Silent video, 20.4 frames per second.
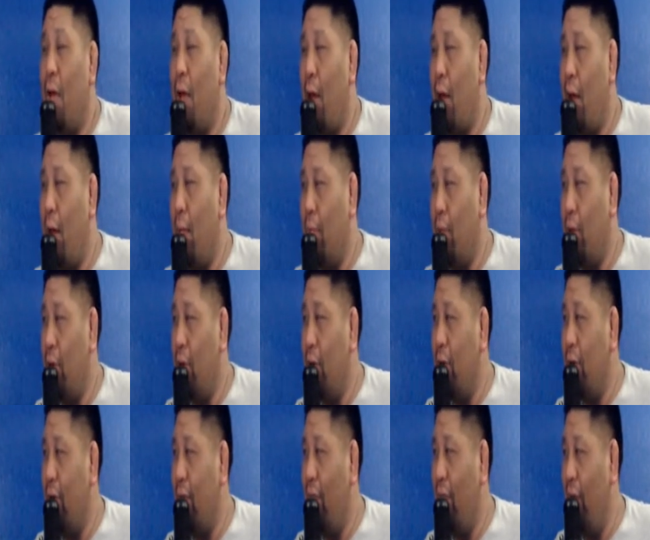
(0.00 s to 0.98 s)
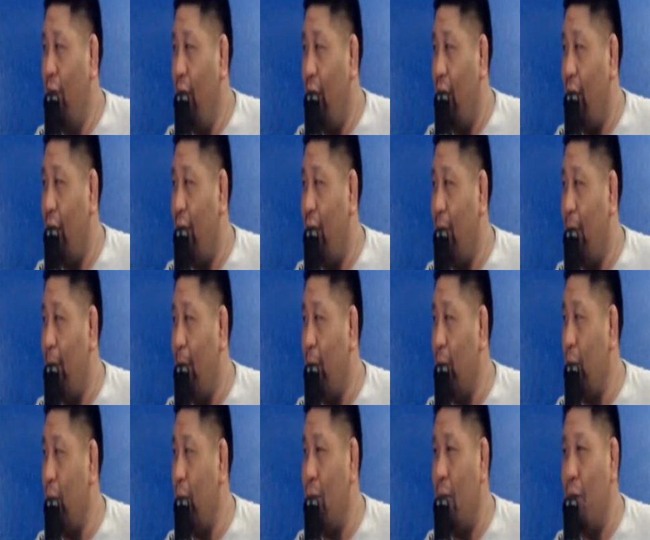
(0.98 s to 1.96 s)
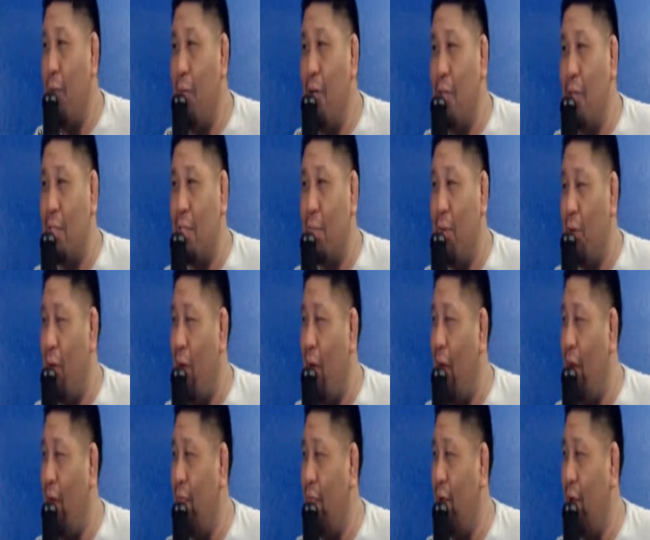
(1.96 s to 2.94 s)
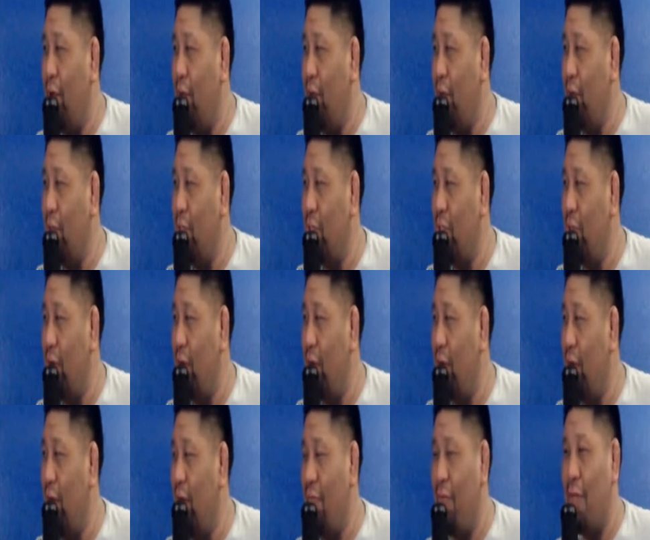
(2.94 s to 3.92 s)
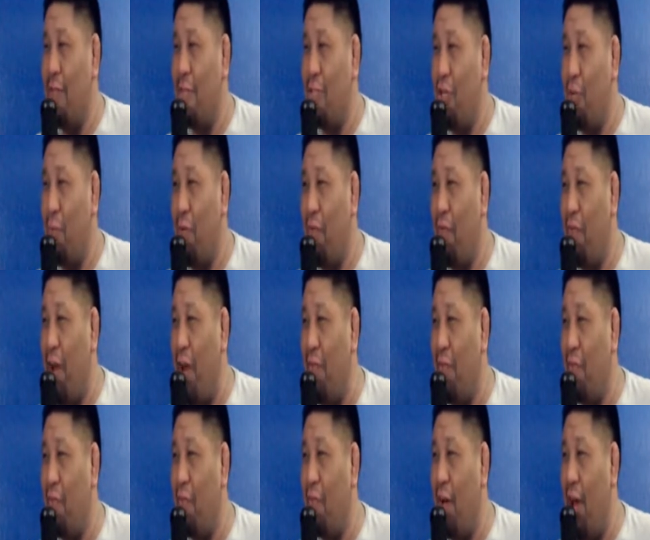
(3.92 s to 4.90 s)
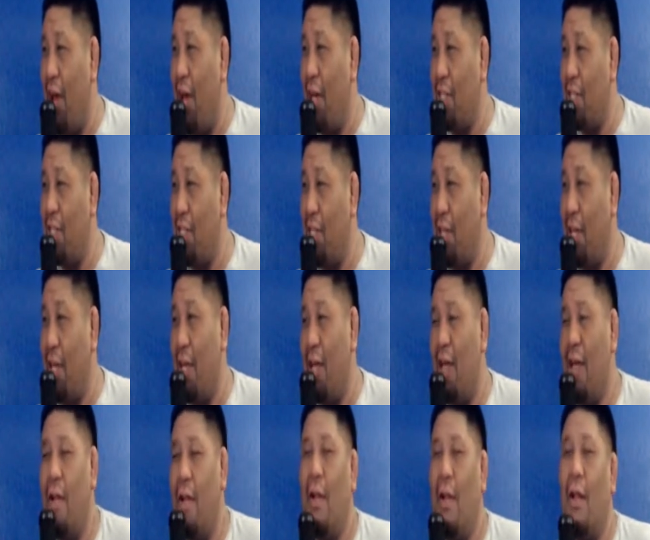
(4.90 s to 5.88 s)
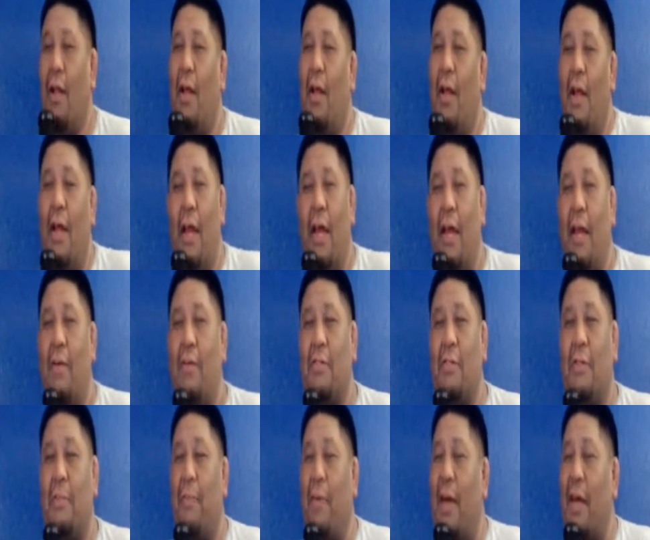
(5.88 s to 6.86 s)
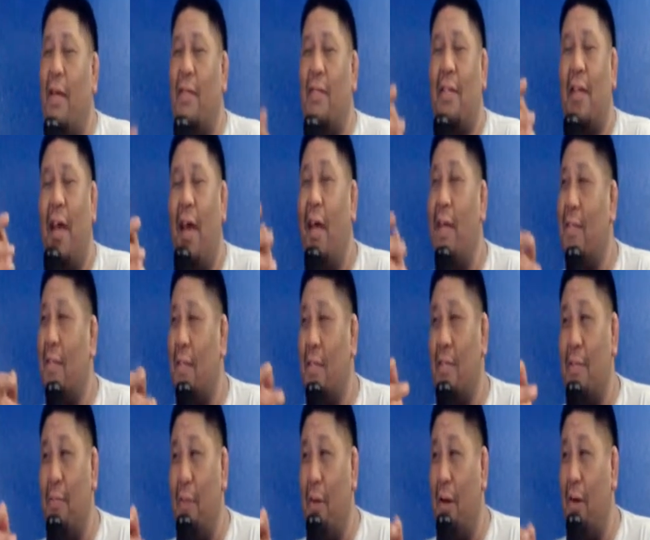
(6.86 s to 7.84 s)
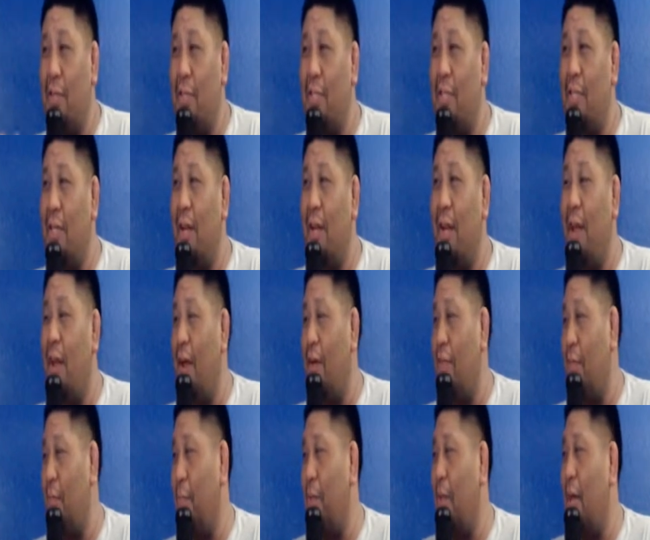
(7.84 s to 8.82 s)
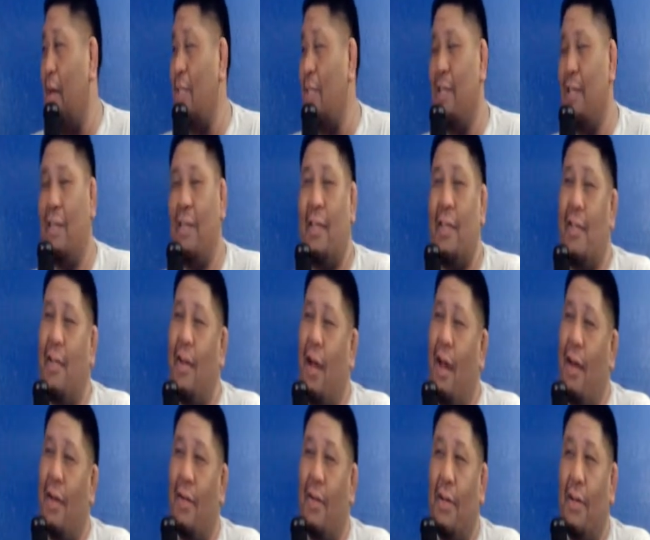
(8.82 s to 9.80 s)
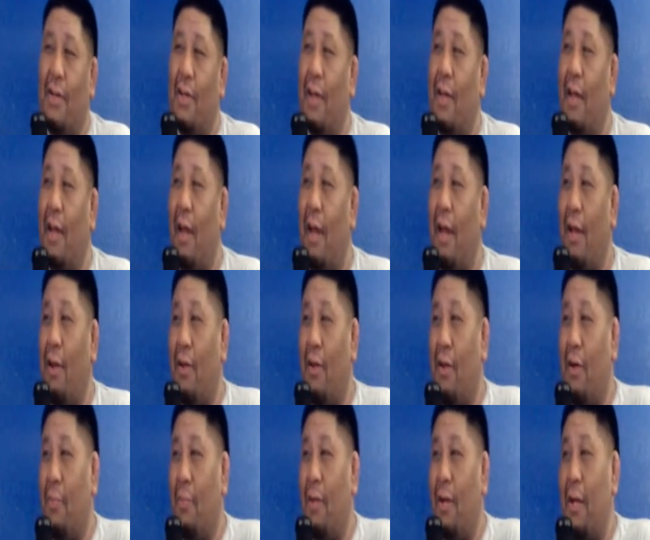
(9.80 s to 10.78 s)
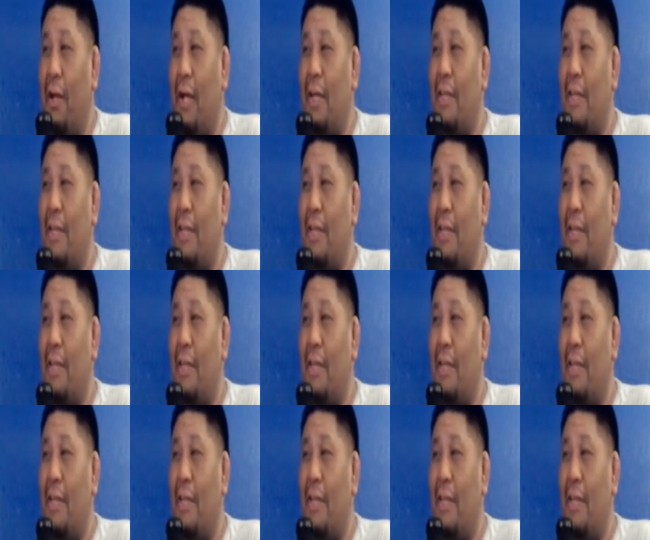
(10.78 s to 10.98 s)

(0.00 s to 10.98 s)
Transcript: I'm loaded as fuck. I'm like, we just smoked half a little joint of this super flavorful ass shit. And it was the best tasting, smelling shit ever. But that shit did not look good at all, bro. That